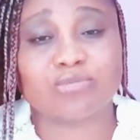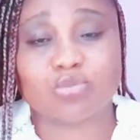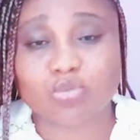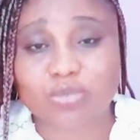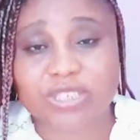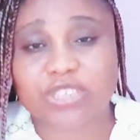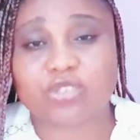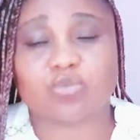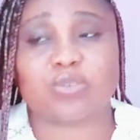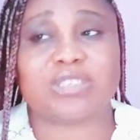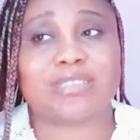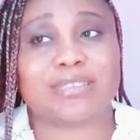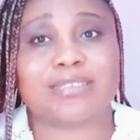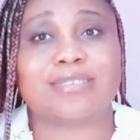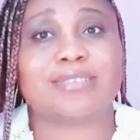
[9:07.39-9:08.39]
do it
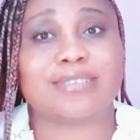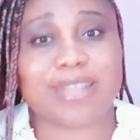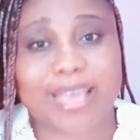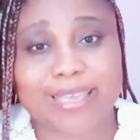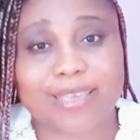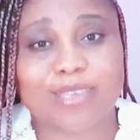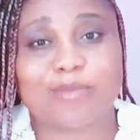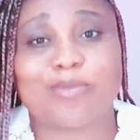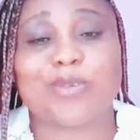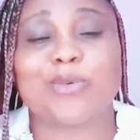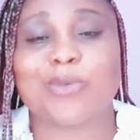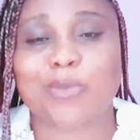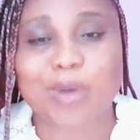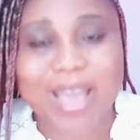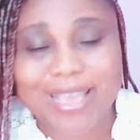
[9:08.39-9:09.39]
with be
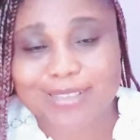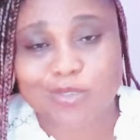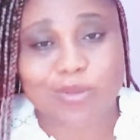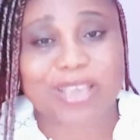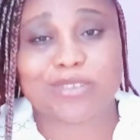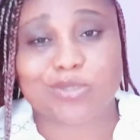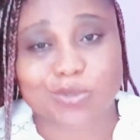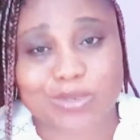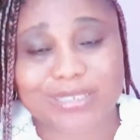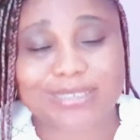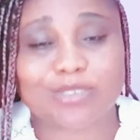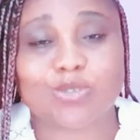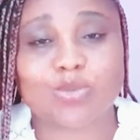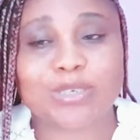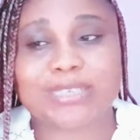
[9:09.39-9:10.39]
wise while do
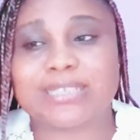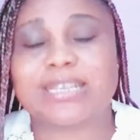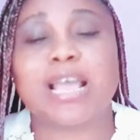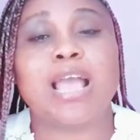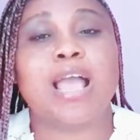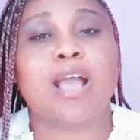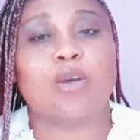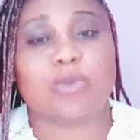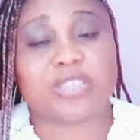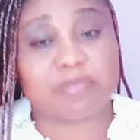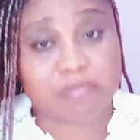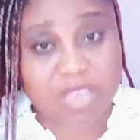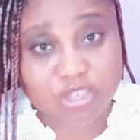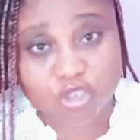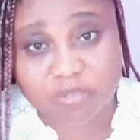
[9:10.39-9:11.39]
it with
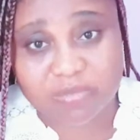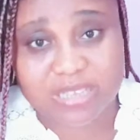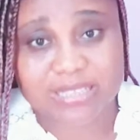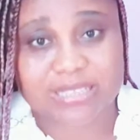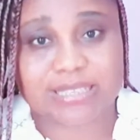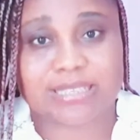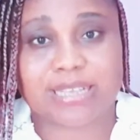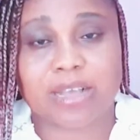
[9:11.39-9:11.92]
measurements.